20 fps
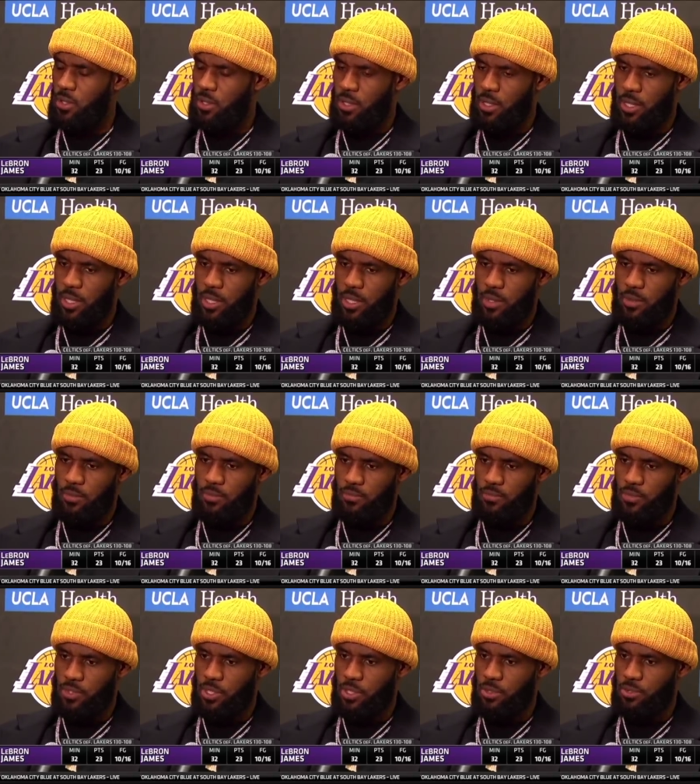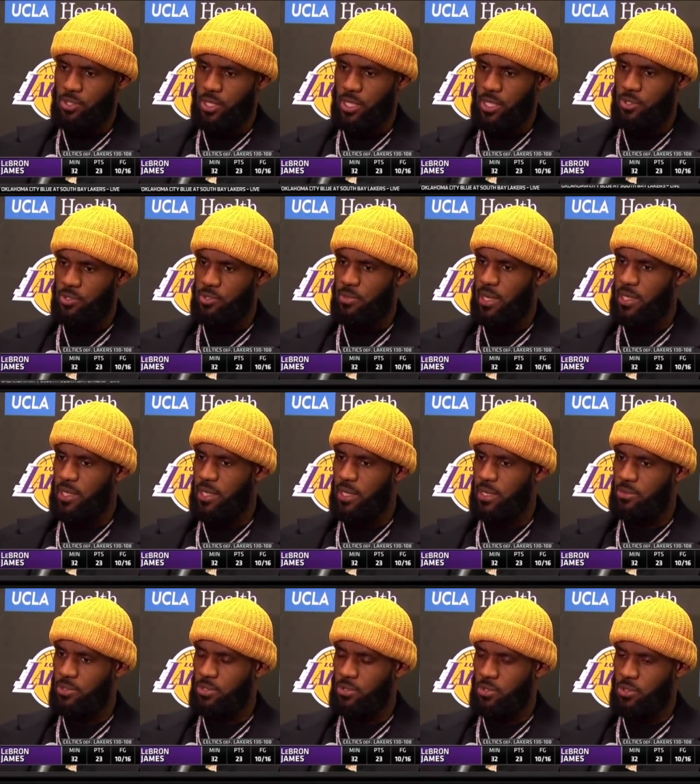um, you know, trying to use my
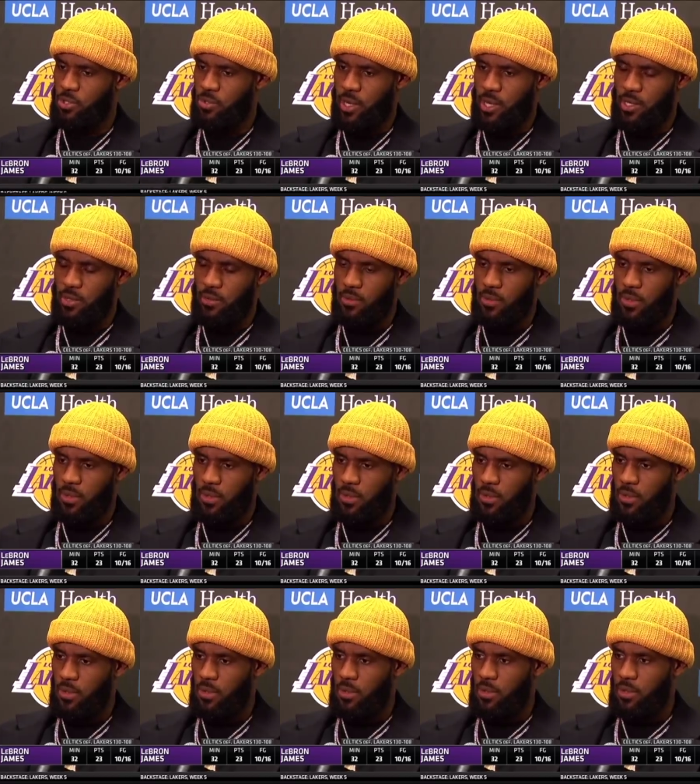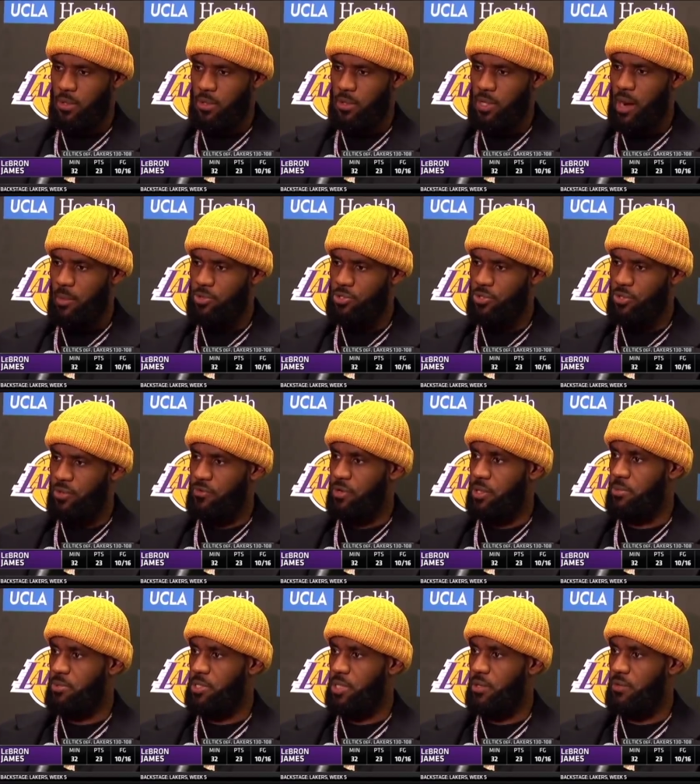name to create, you know, an opportunity
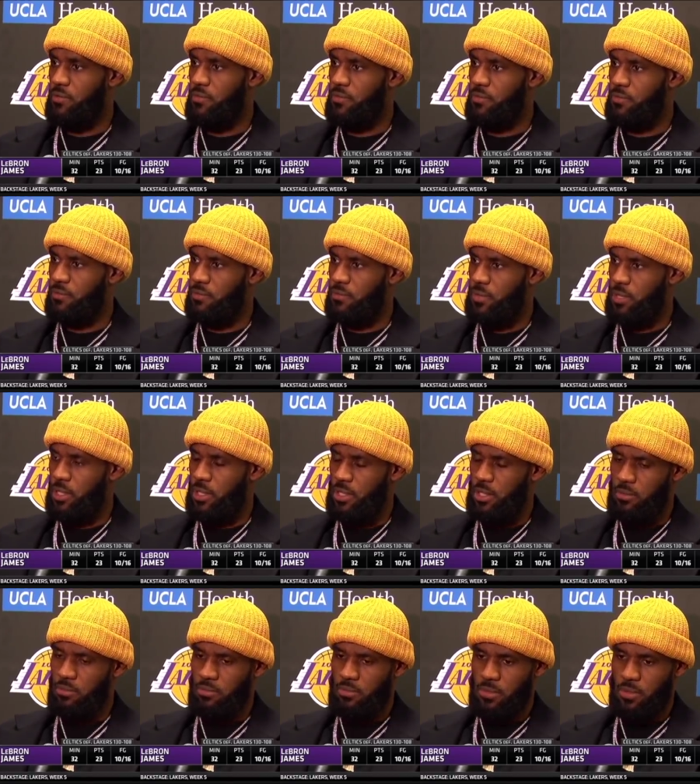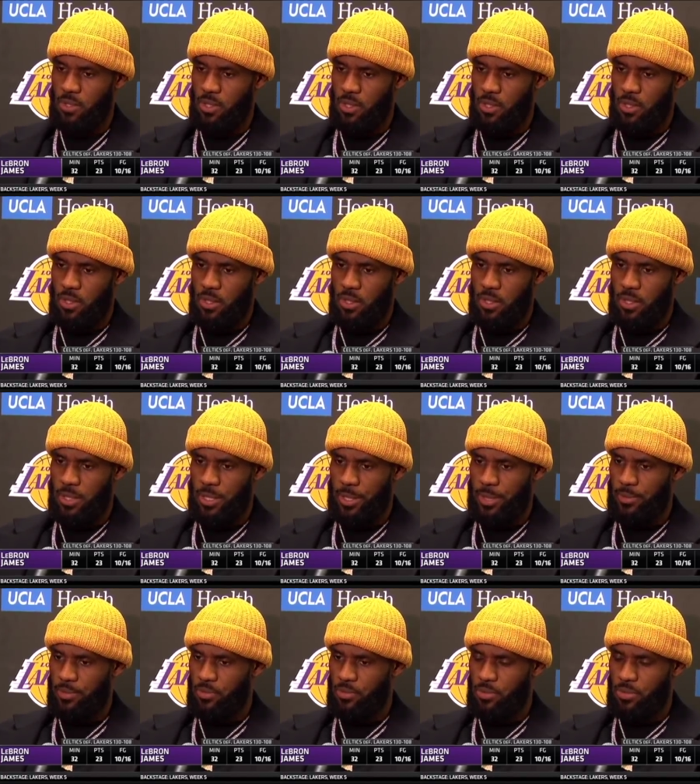for himself. Um,
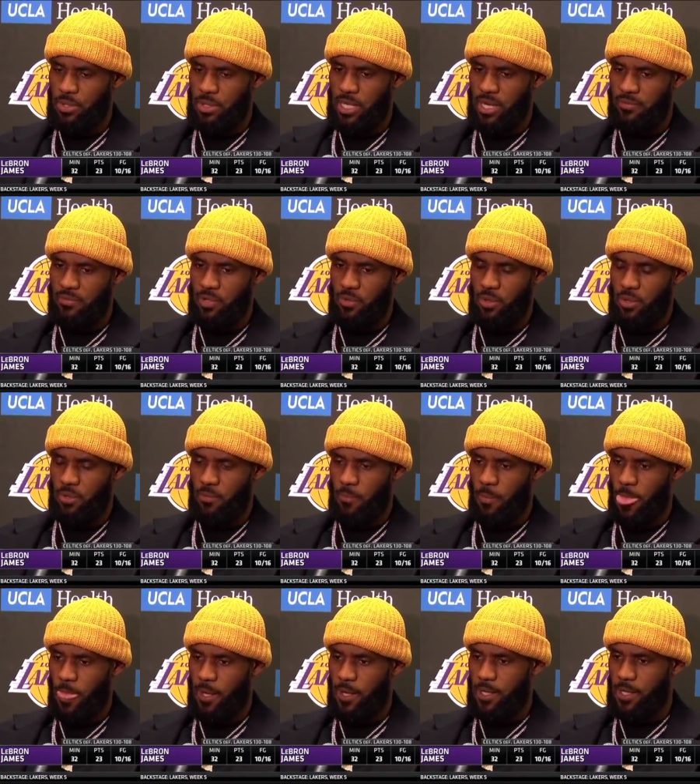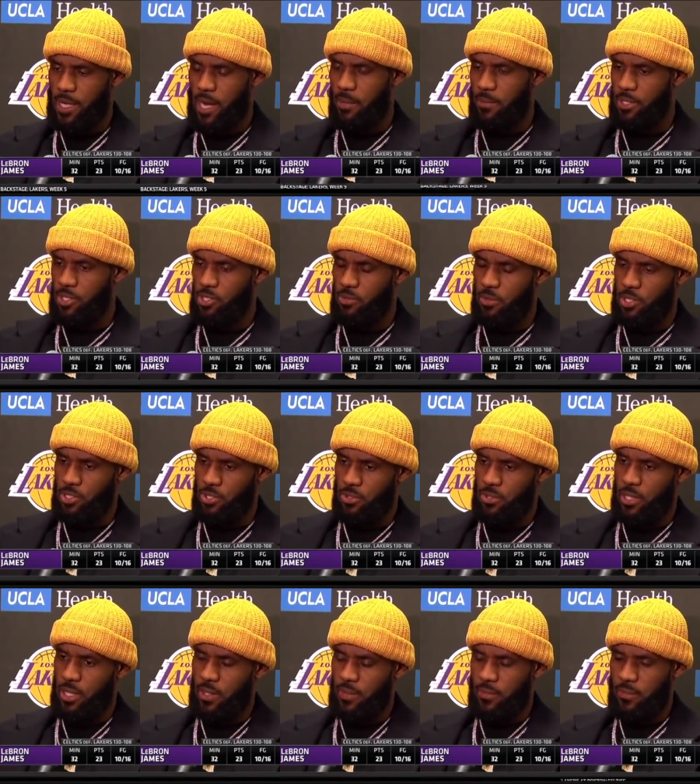um, definitely won't uh, comment too much
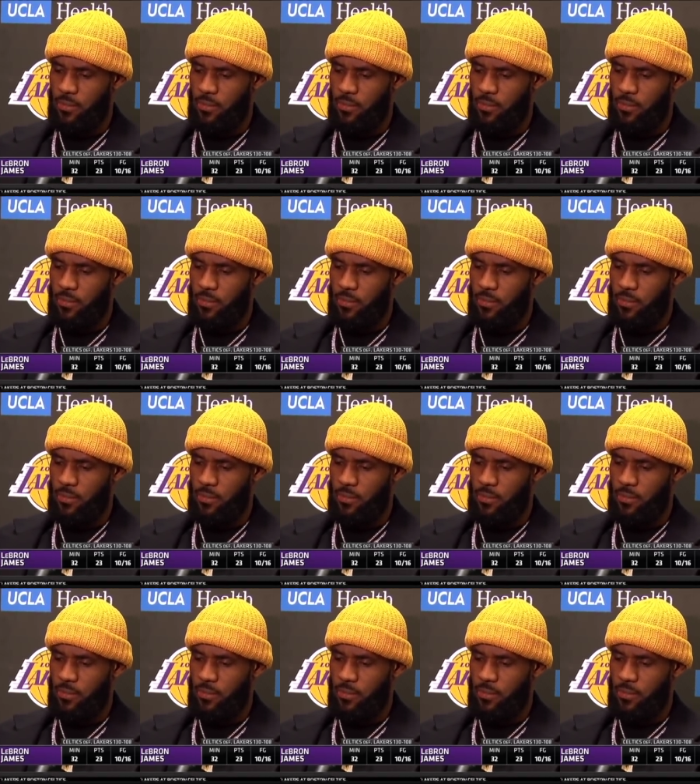on that.